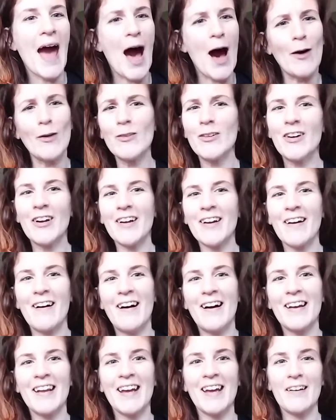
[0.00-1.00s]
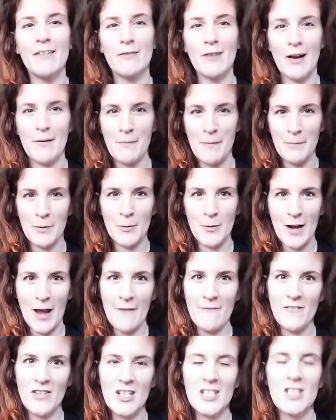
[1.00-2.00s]
outlook on it. I remember when I
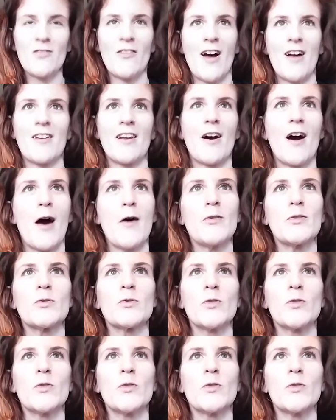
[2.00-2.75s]
first found out, I